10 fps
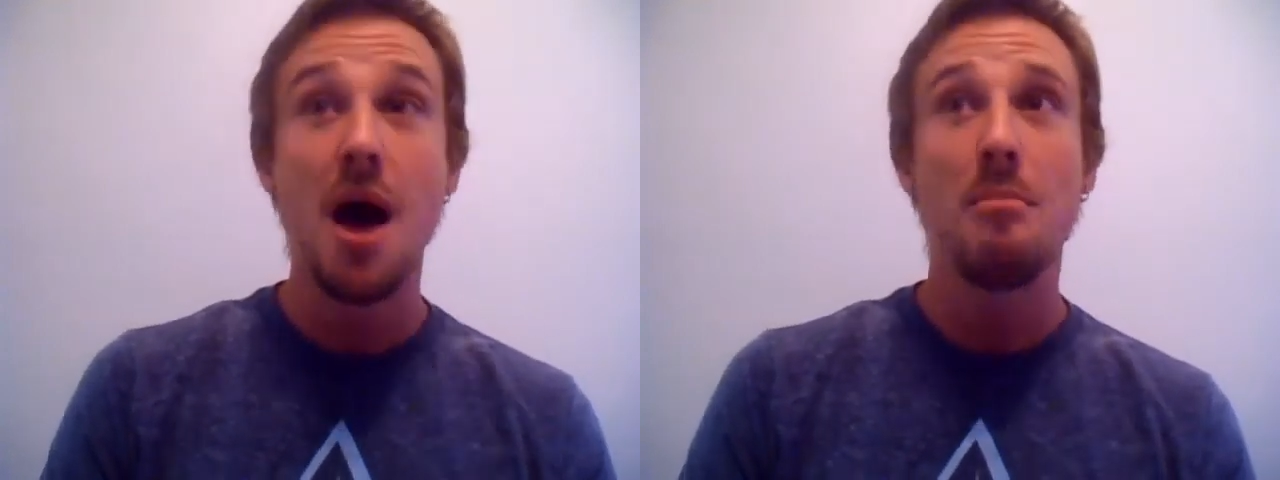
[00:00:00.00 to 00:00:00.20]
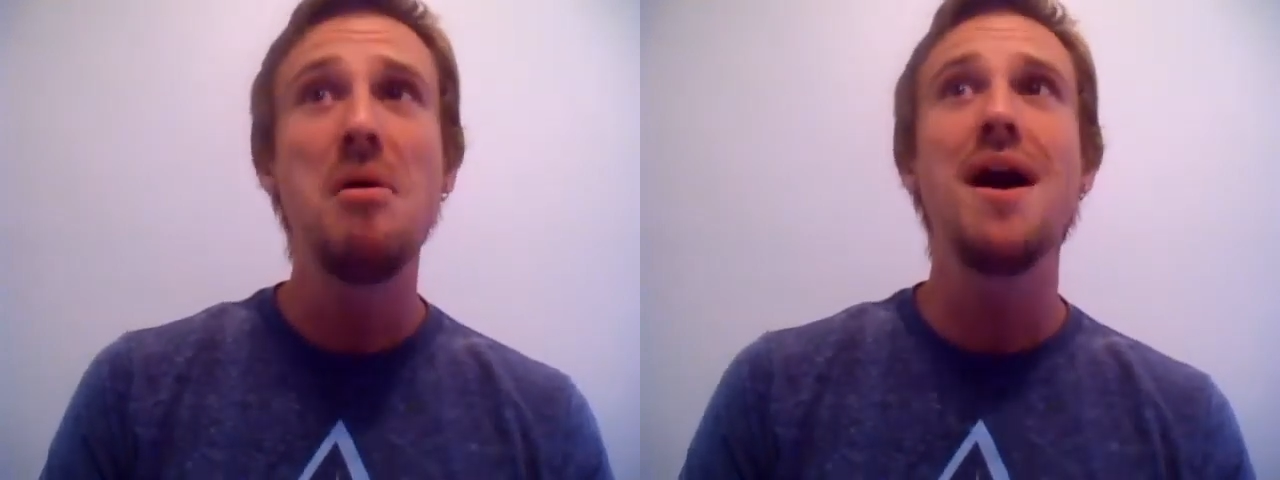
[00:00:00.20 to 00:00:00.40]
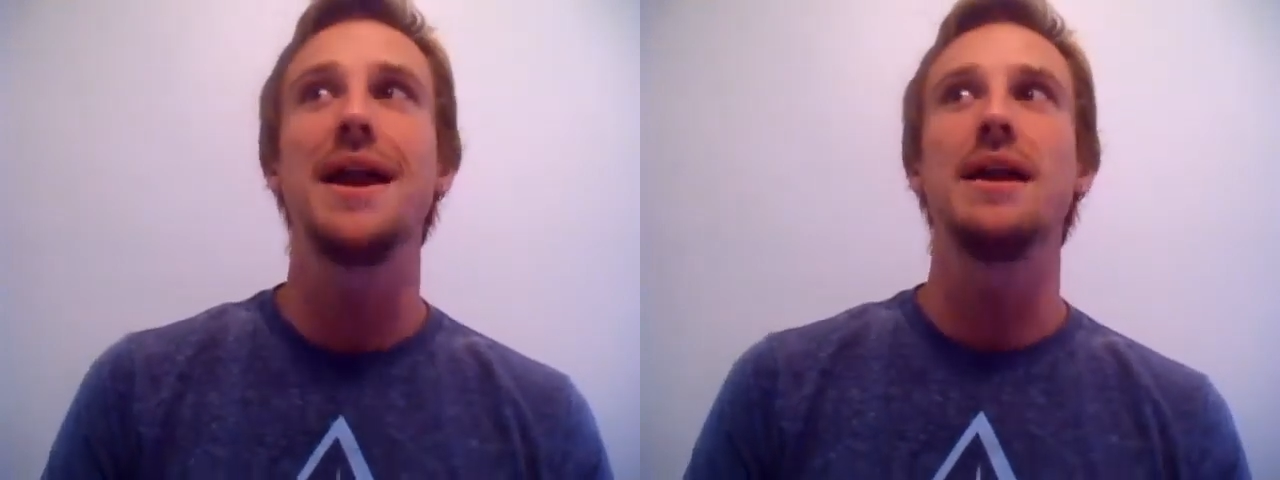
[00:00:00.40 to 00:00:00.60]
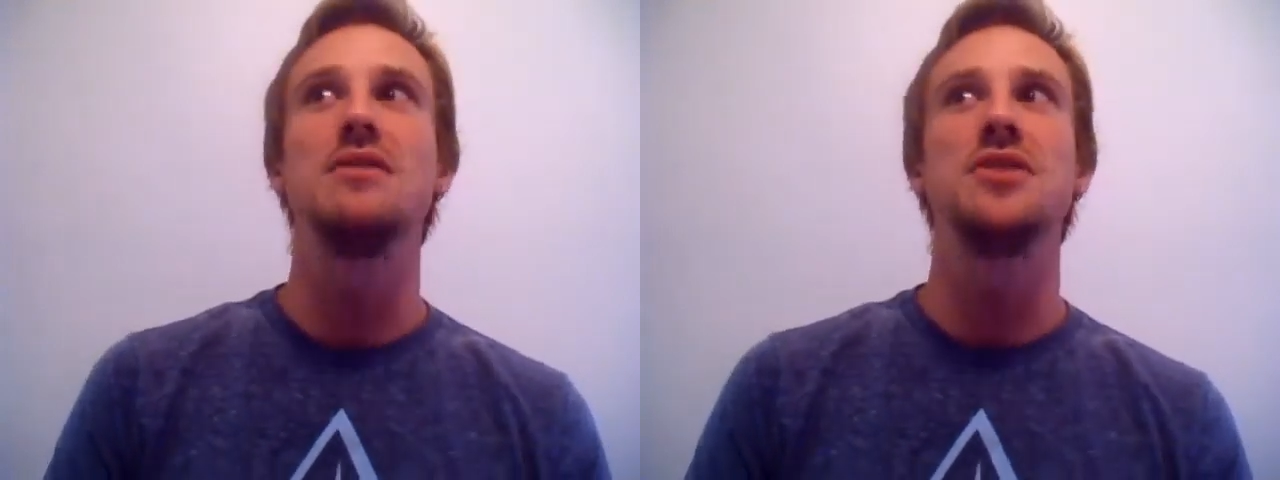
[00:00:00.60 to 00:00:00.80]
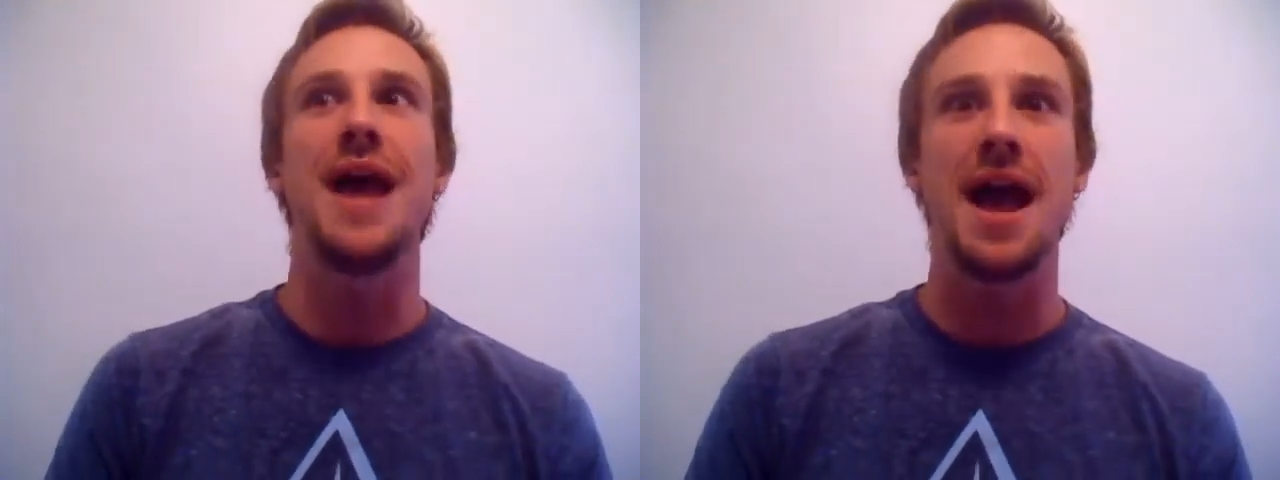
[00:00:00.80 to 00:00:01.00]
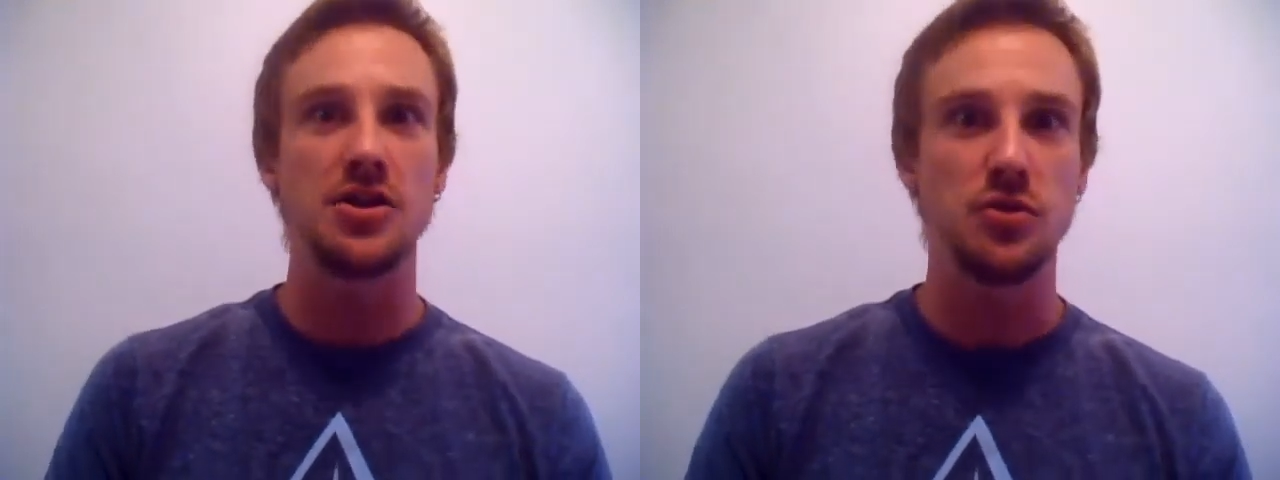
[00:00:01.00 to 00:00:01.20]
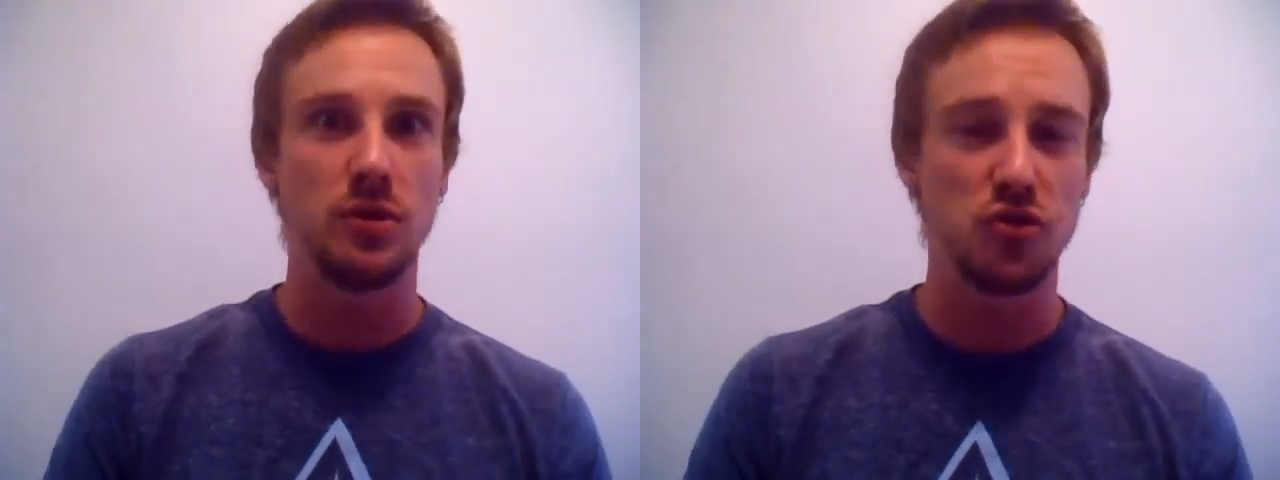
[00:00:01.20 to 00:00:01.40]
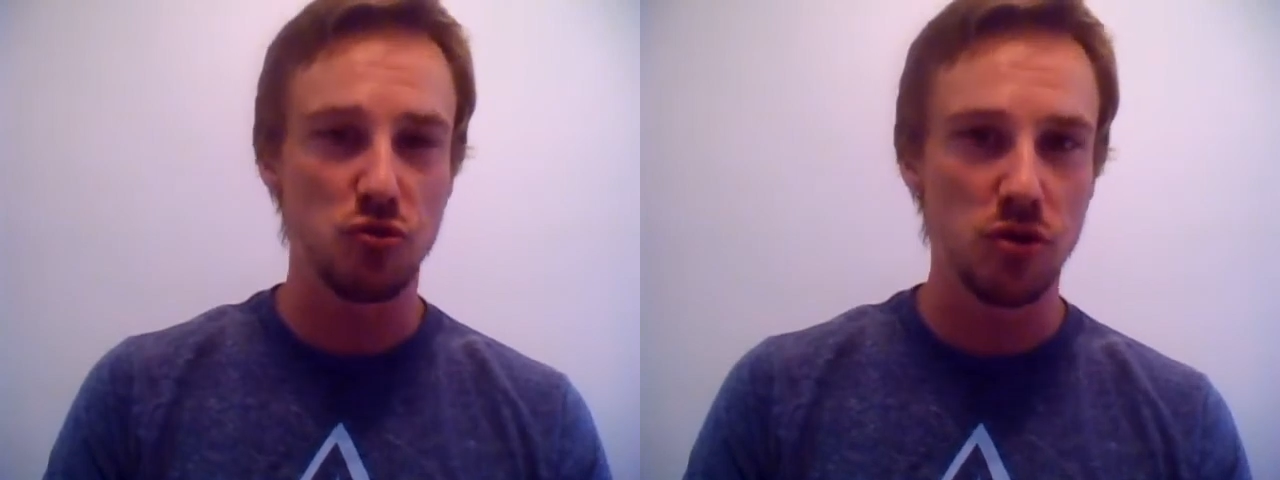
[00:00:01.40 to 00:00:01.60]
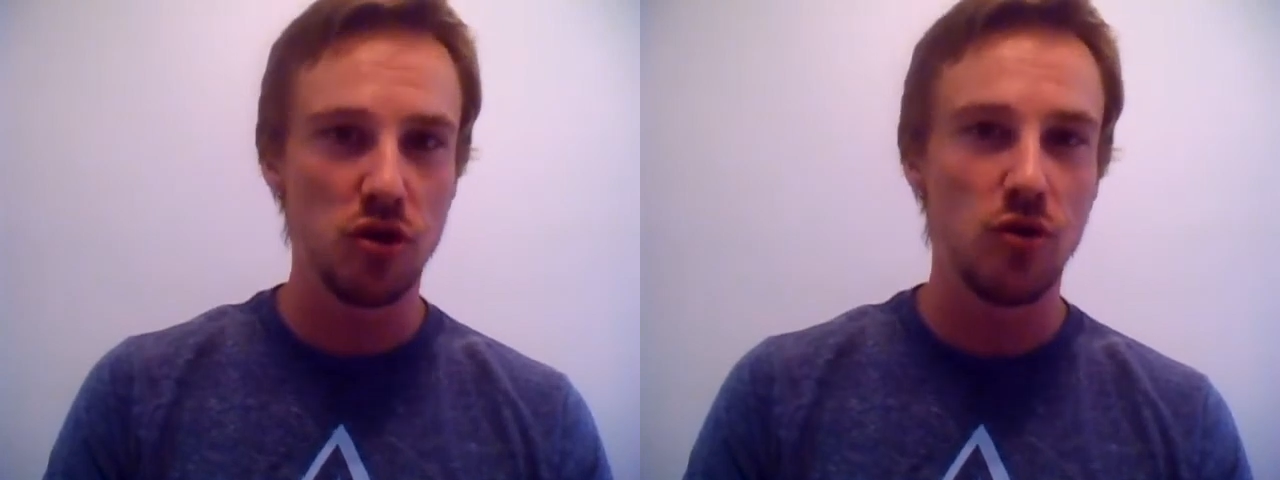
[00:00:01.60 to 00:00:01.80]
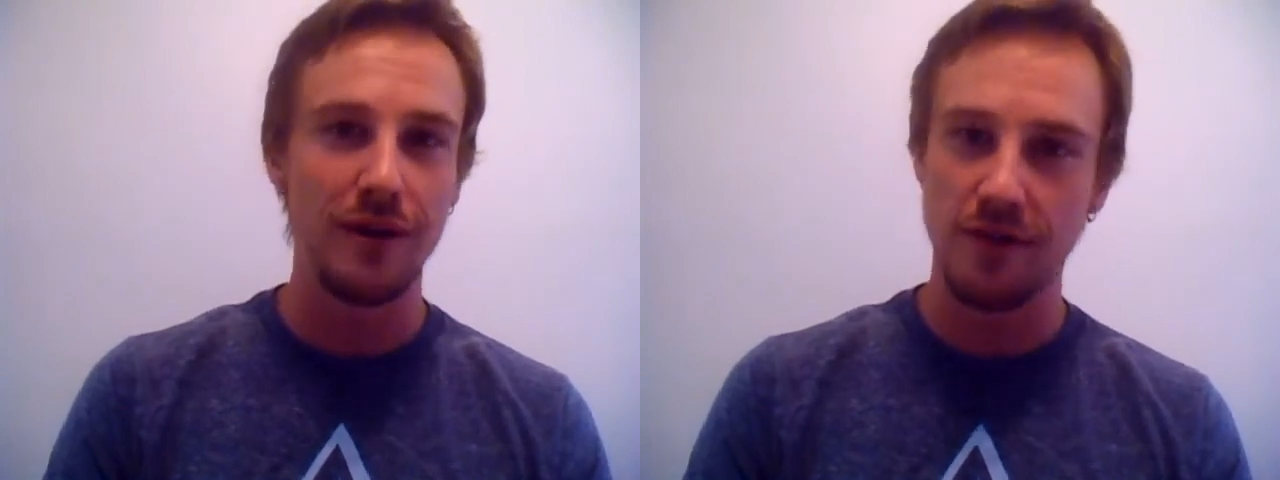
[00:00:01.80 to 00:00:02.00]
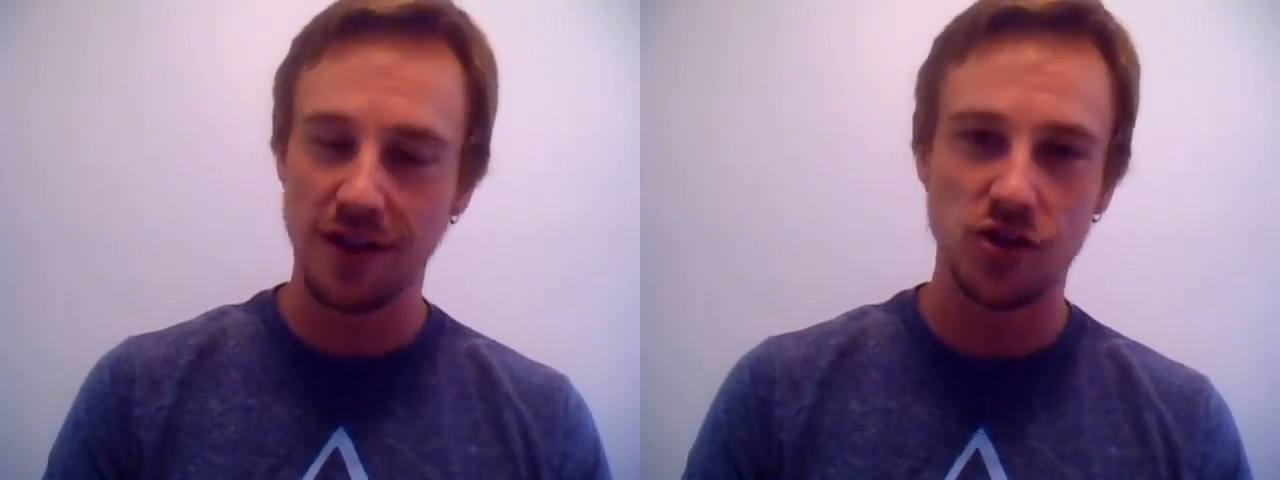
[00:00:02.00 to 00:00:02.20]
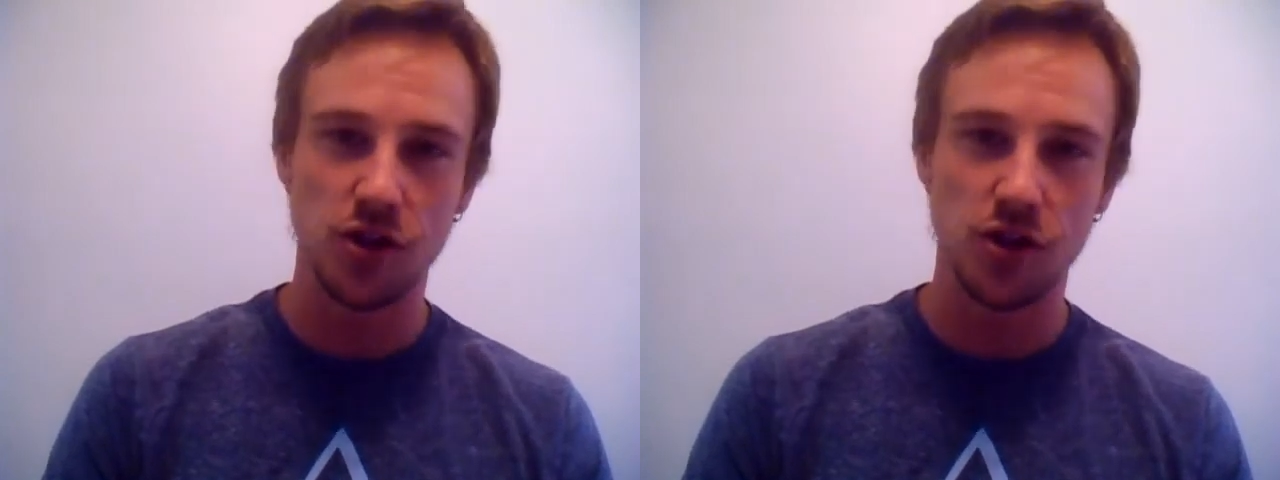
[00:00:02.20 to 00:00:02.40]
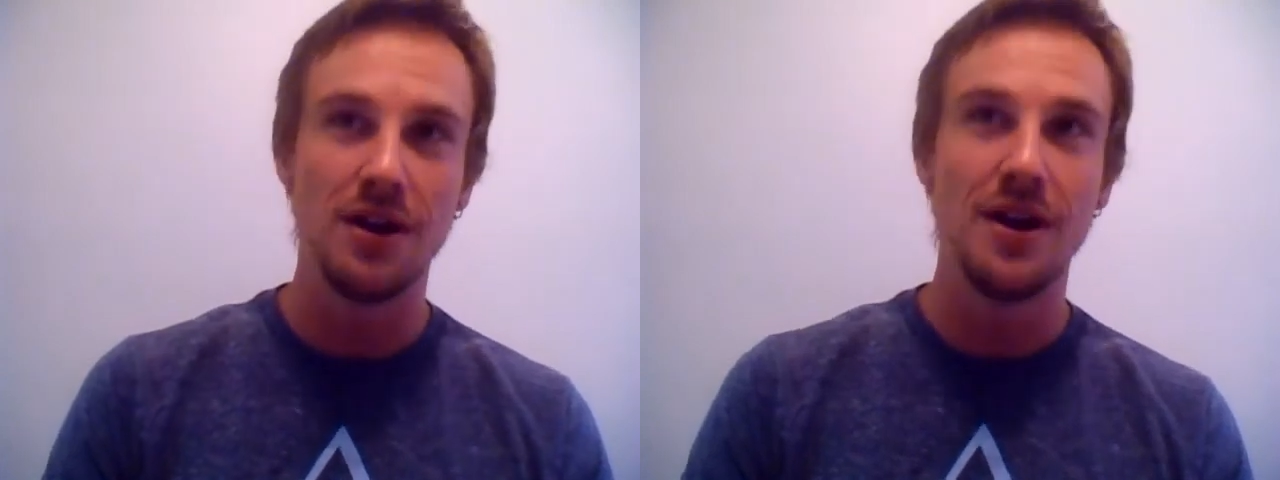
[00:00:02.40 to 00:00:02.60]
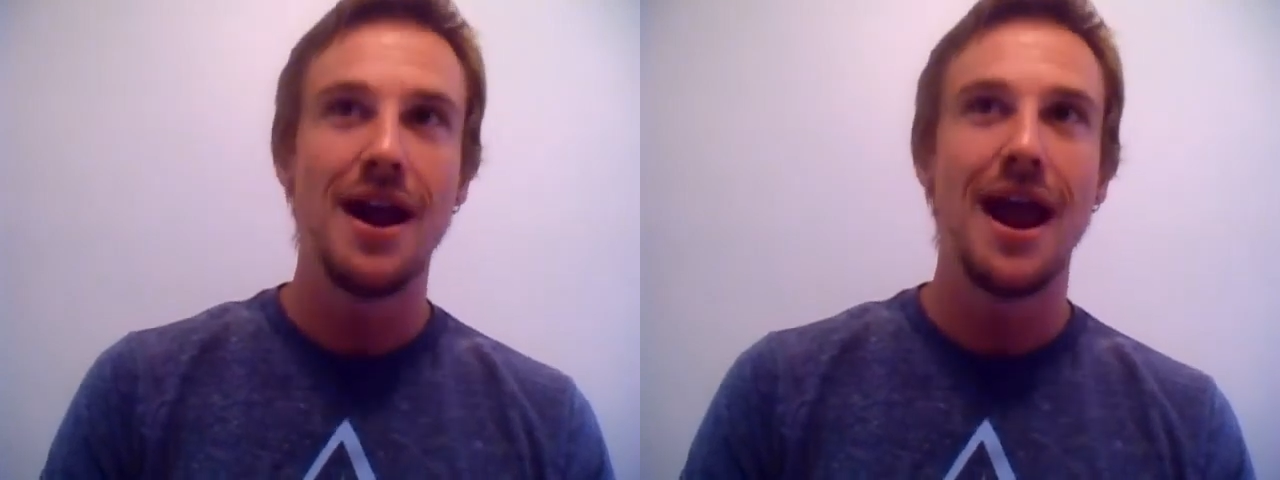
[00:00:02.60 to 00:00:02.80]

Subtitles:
But it is an actual true adventure,